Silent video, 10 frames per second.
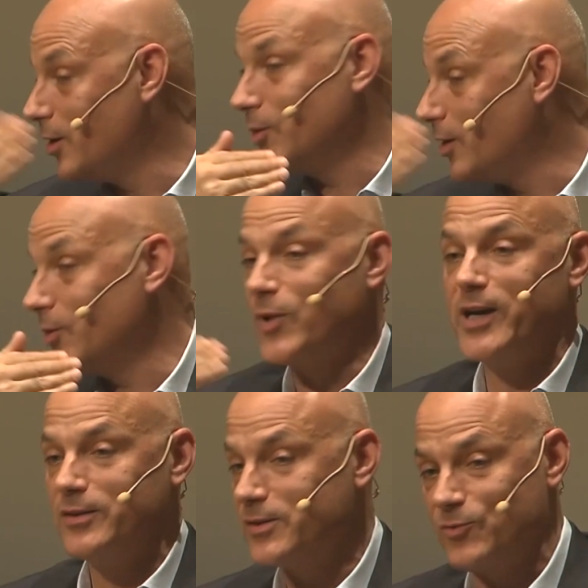All
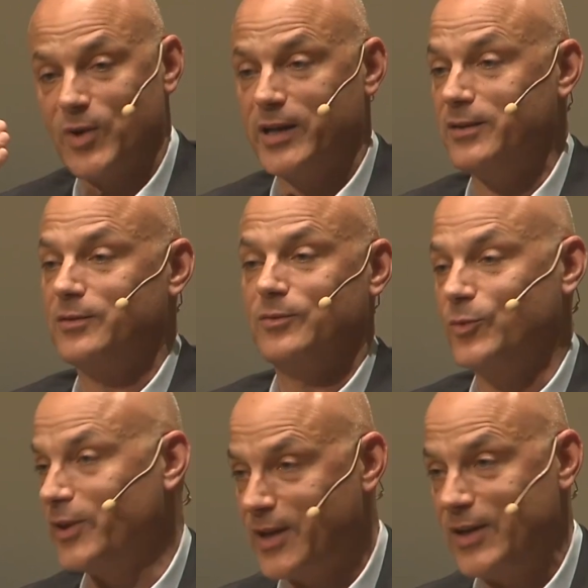writers write
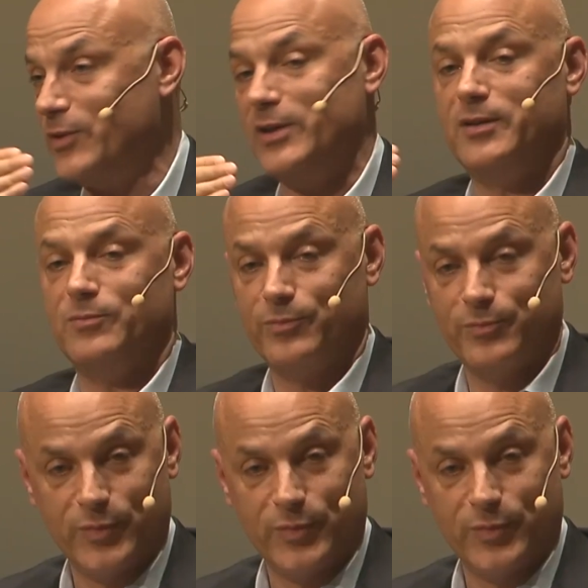with every